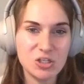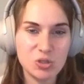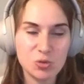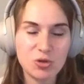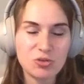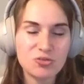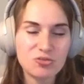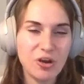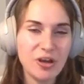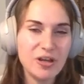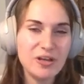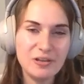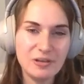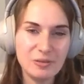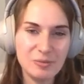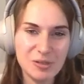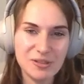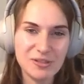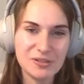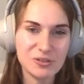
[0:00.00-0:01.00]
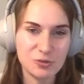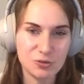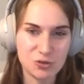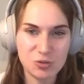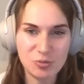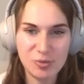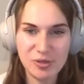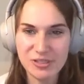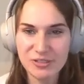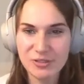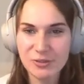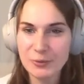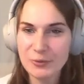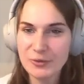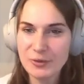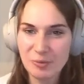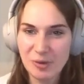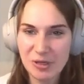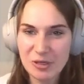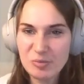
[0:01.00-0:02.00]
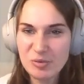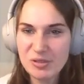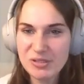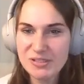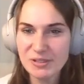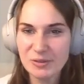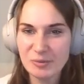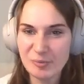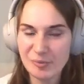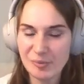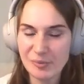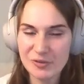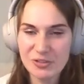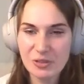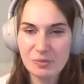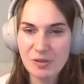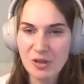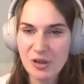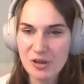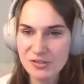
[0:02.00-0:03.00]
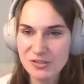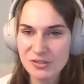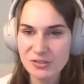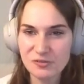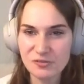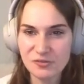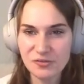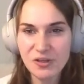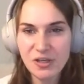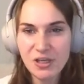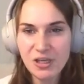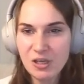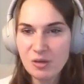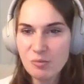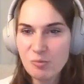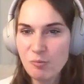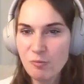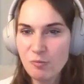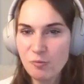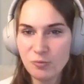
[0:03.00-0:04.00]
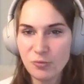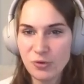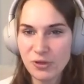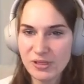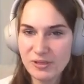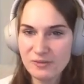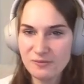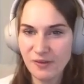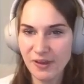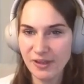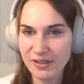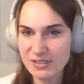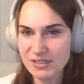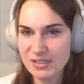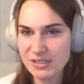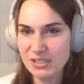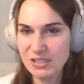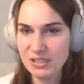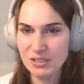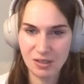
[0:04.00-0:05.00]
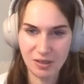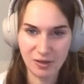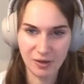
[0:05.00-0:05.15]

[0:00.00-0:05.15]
We're trying to limit the search space, so there might be some loss of really fancy